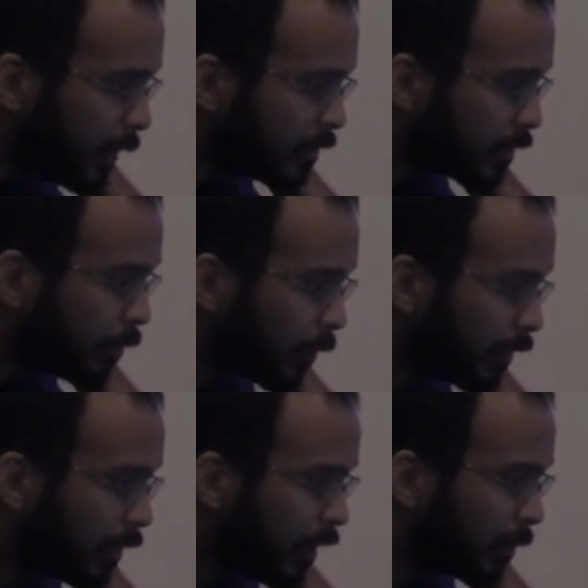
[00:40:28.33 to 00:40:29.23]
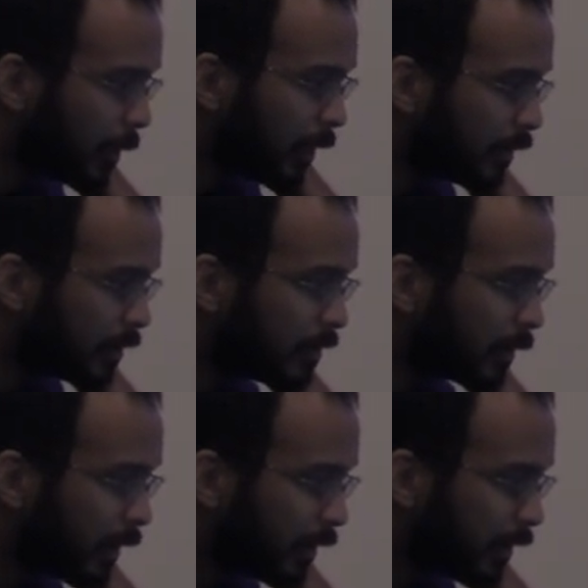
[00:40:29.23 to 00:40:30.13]
some more little helper methods
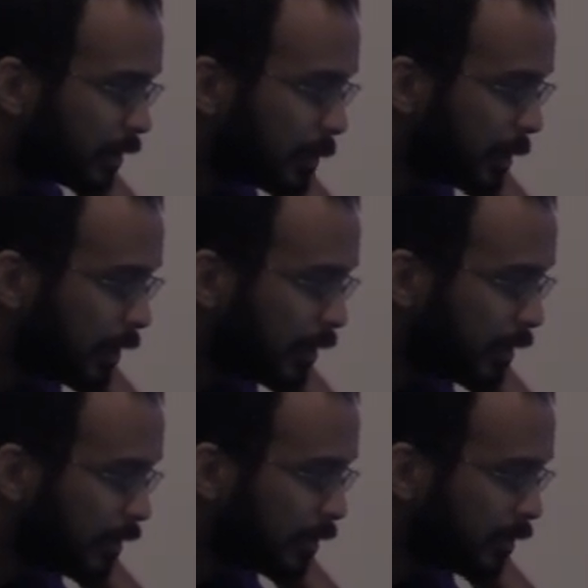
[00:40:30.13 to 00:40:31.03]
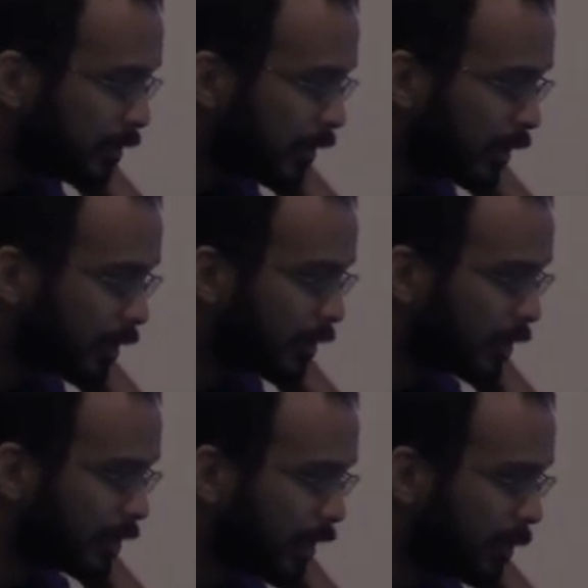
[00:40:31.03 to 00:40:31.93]
for like get speed, get the
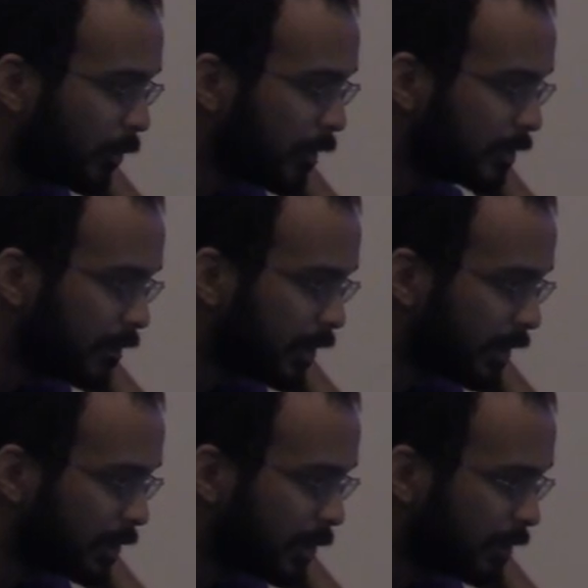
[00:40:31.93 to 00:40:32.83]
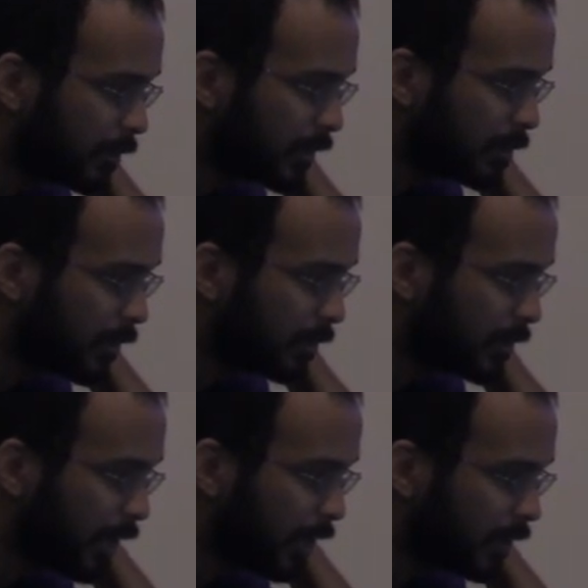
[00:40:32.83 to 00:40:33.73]
current set point, so like that's basically what speed we're
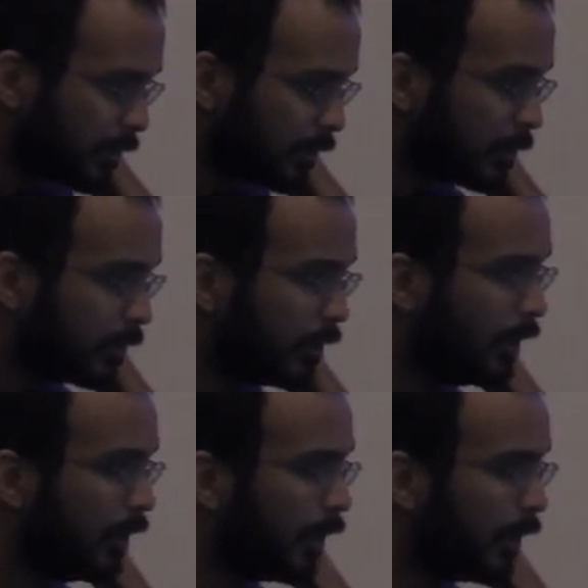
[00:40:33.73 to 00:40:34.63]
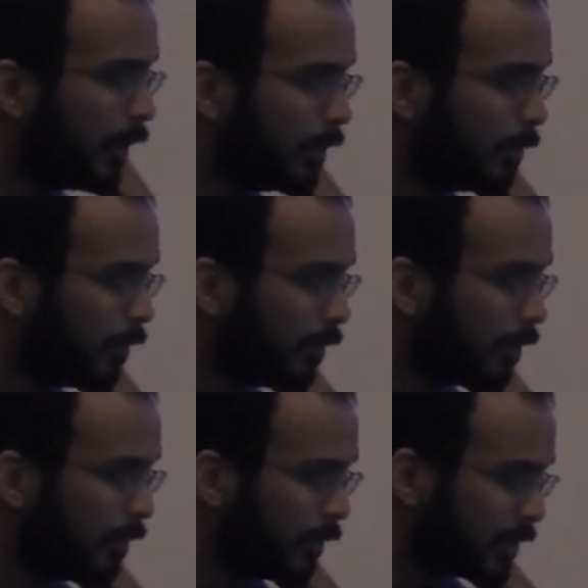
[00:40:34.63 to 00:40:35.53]
setting it to. Um,
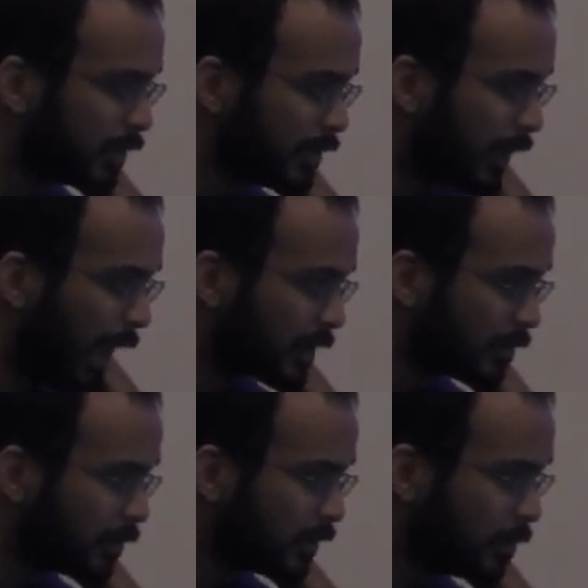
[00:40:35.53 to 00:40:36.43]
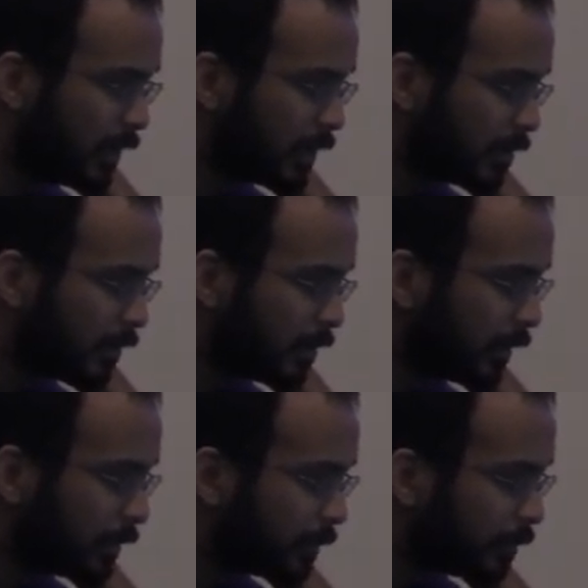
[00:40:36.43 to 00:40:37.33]
this is the actual speed it's
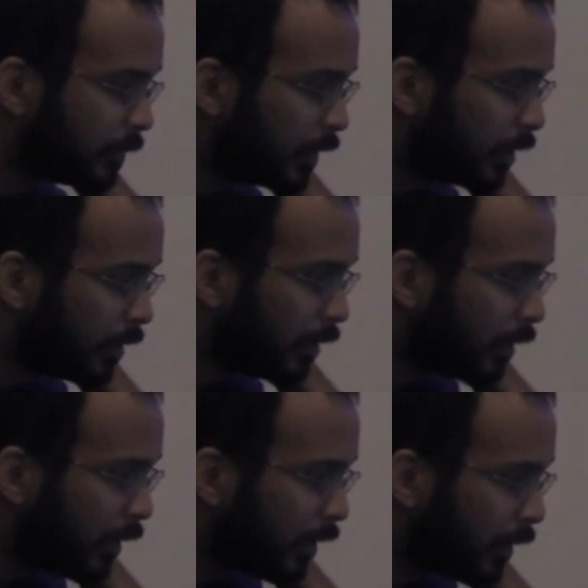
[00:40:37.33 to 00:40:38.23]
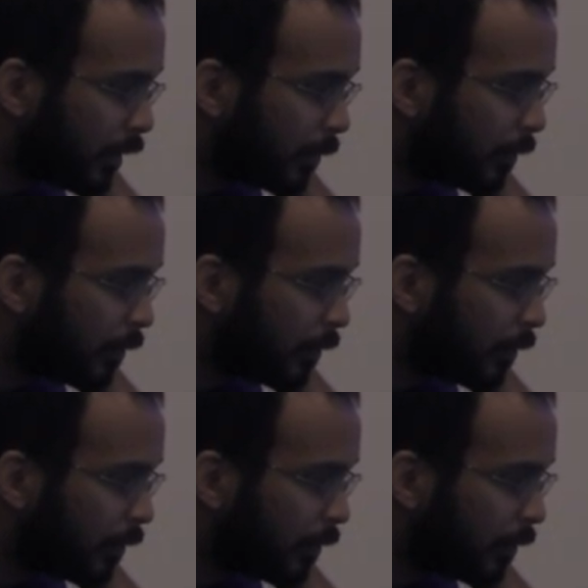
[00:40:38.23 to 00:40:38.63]
going. Um,